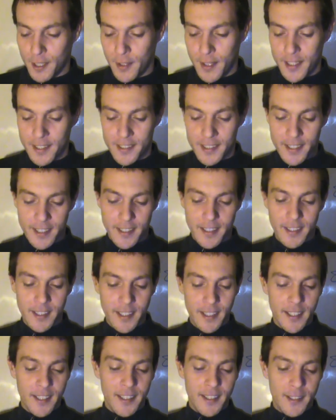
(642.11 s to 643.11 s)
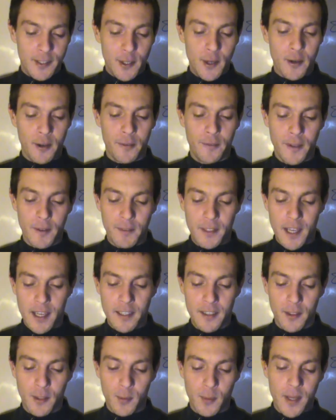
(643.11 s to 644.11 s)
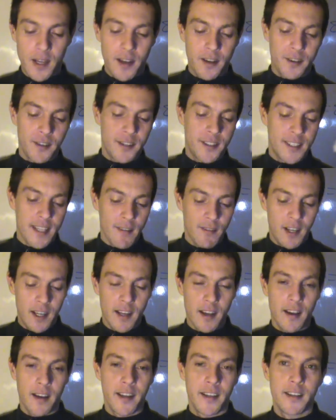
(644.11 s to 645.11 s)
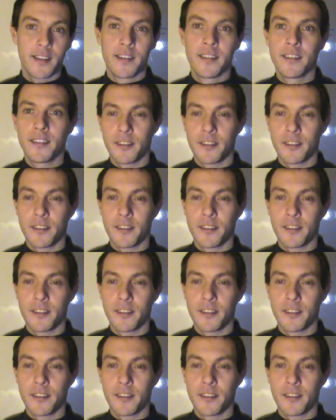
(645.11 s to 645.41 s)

So that's uh, 215 to 379.